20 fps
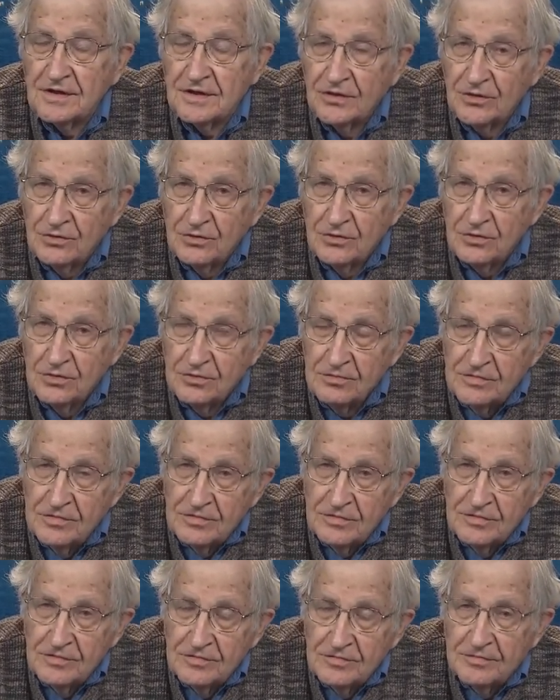who
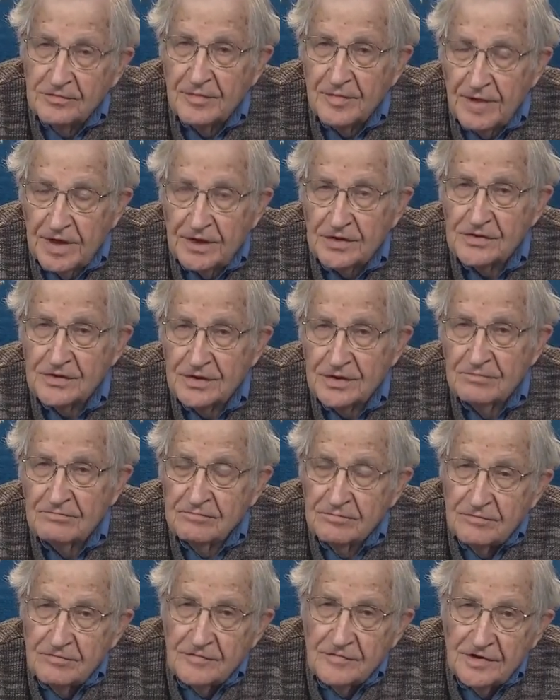makes
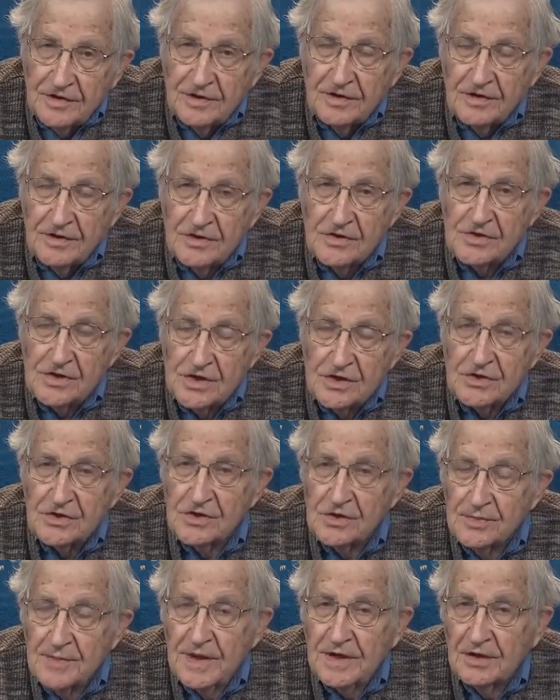
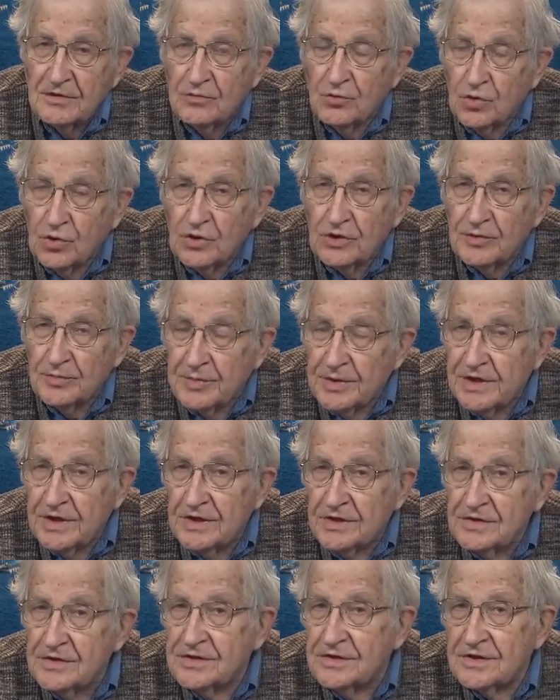decisions about war and
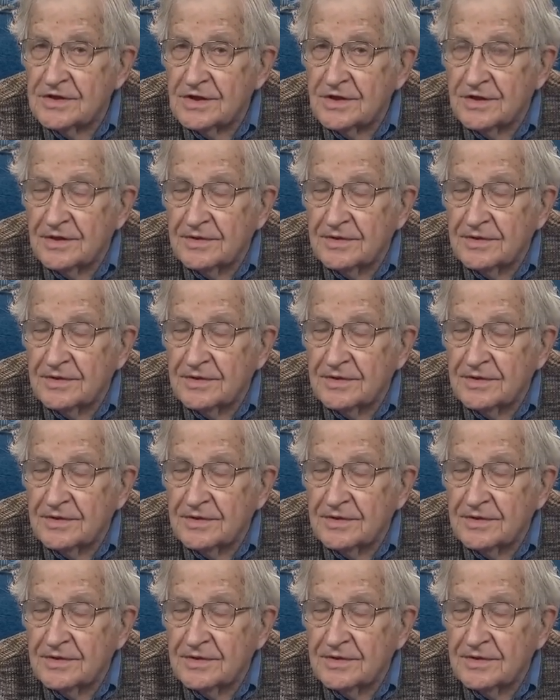peace,